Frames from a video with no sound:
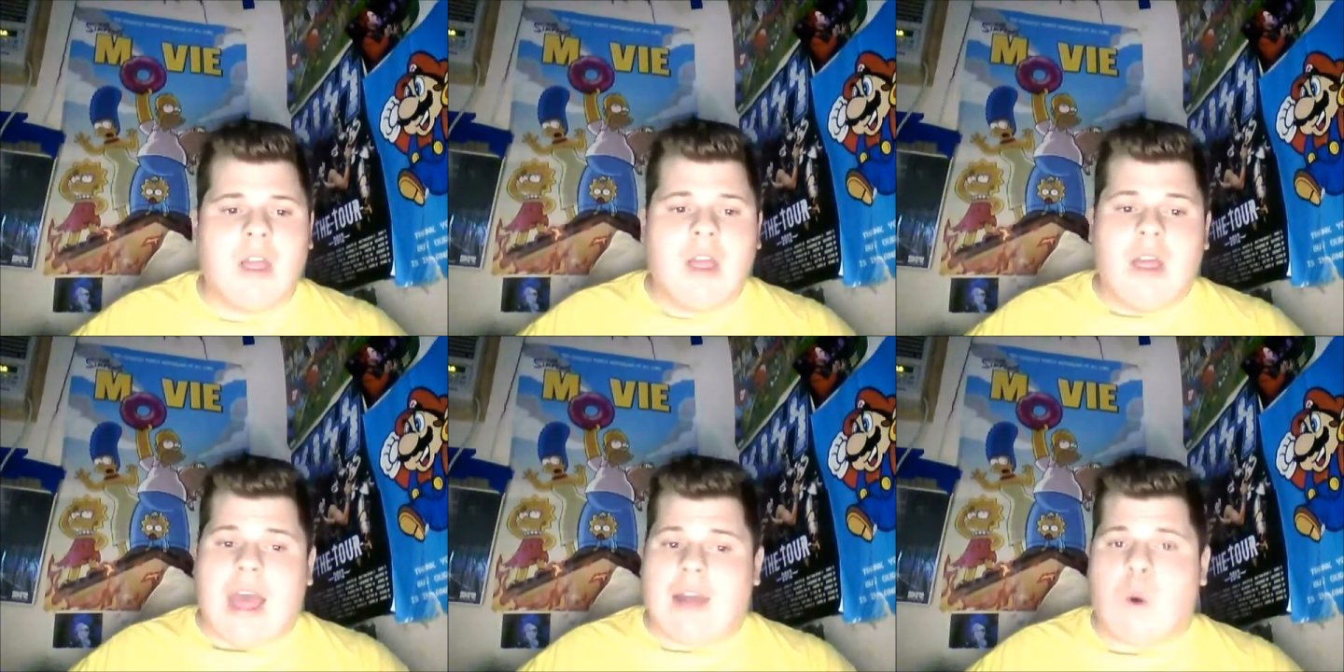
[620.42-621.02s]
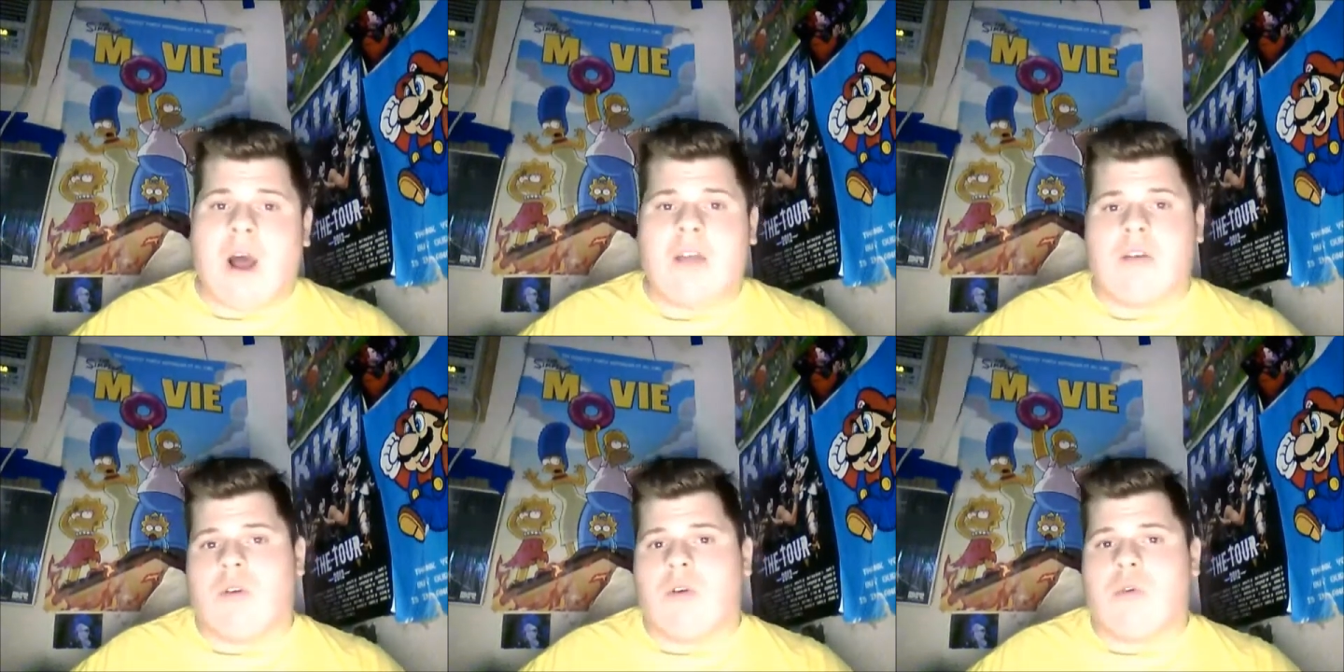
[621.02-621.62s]
At a quality
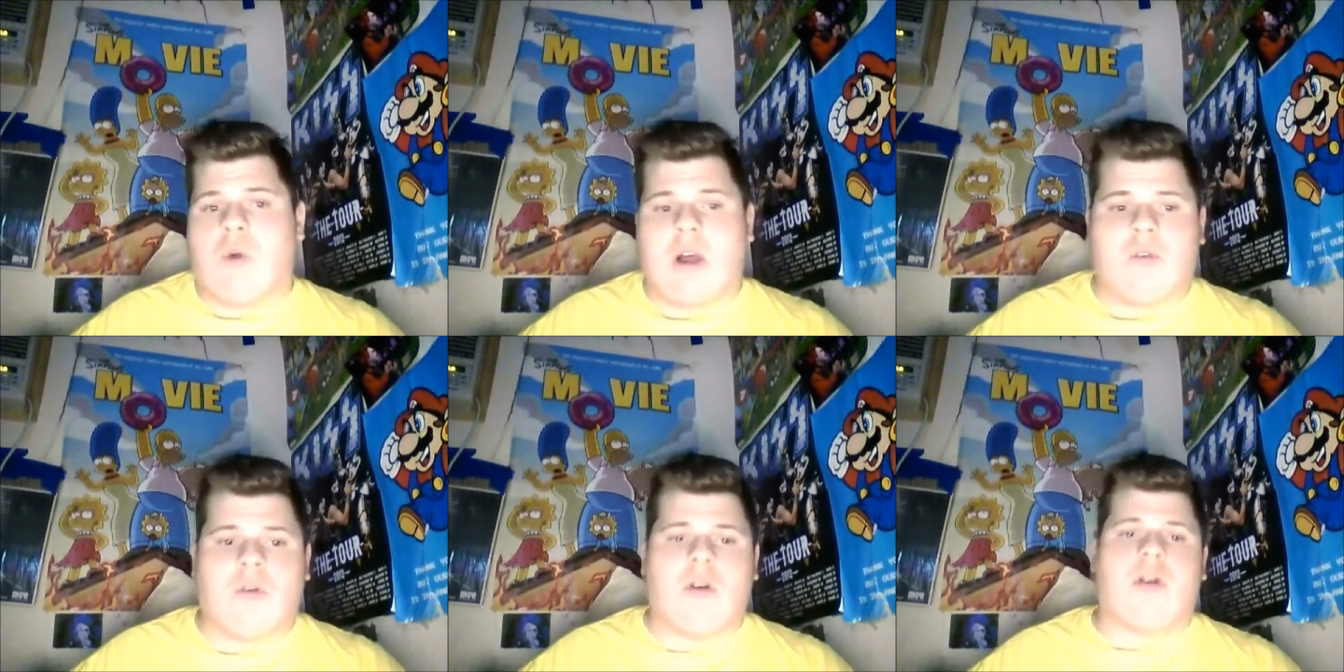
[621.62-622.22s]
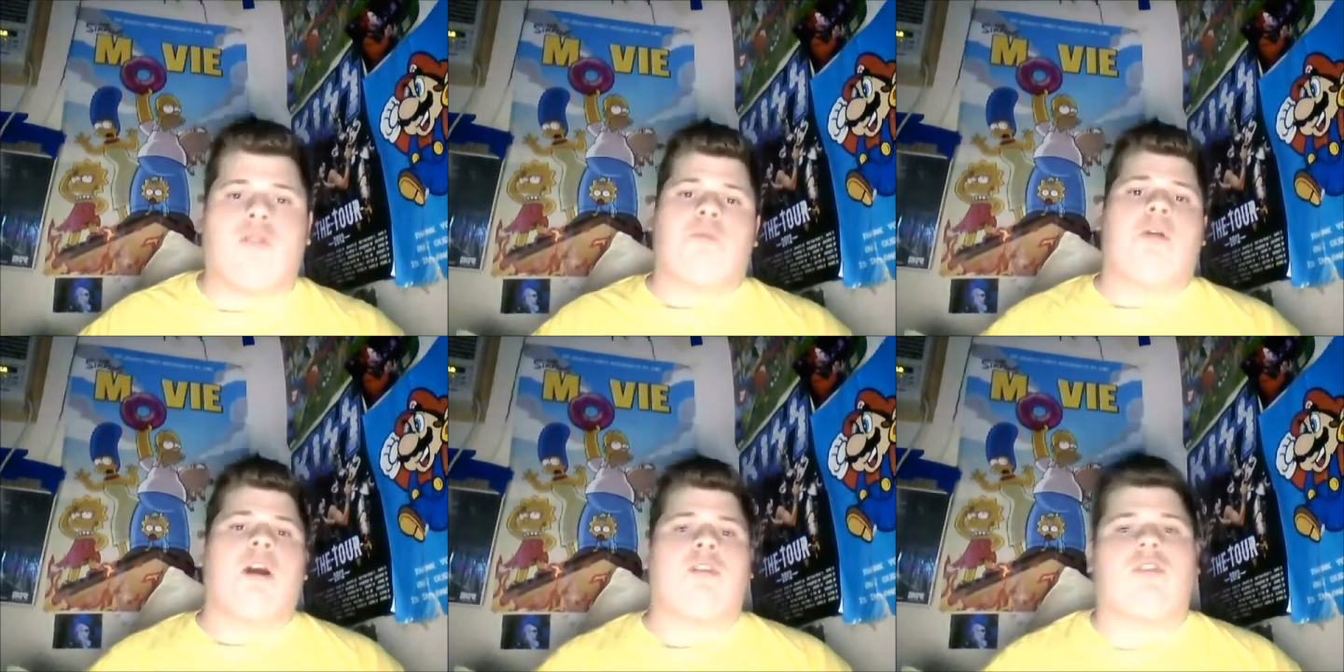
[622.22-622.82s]
road, an
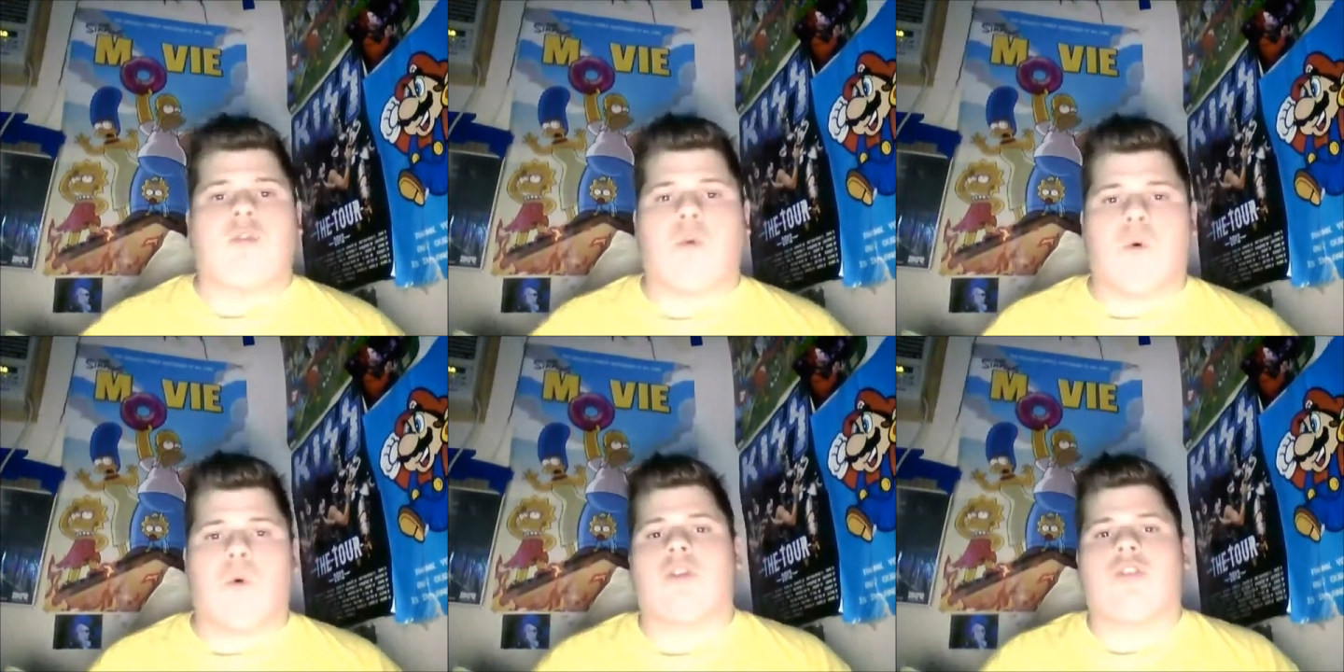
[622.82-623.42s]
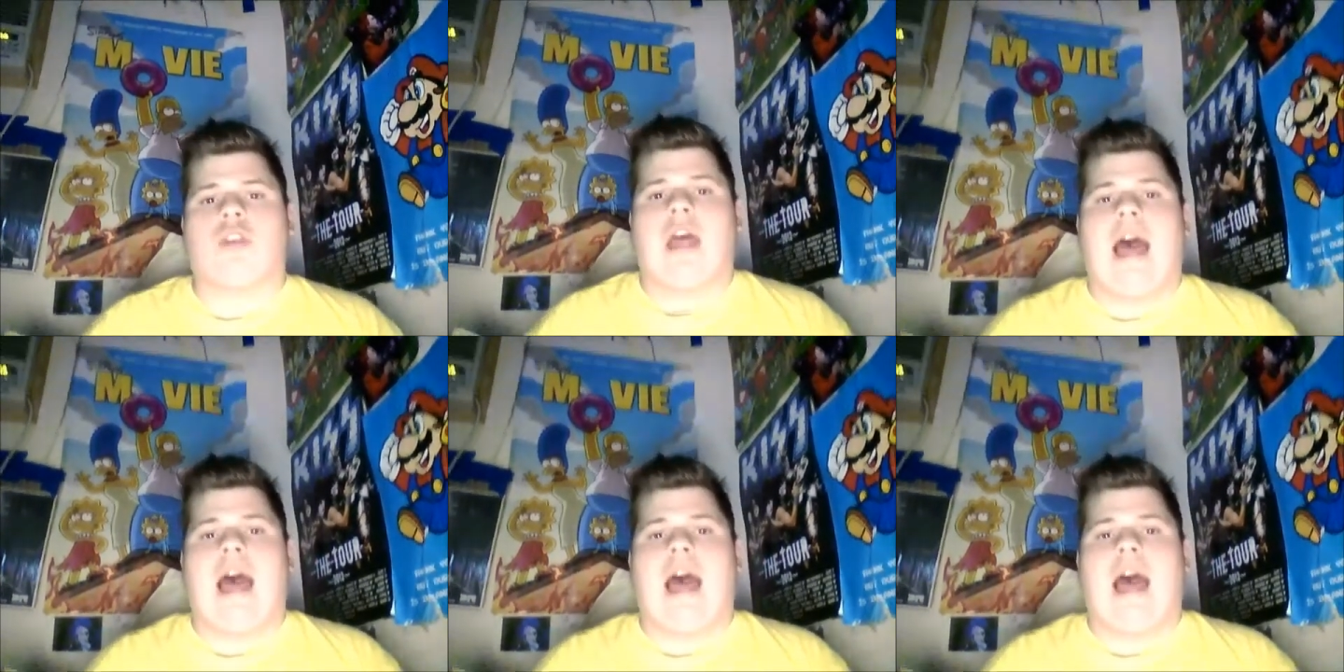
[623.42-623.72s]
impressive horse.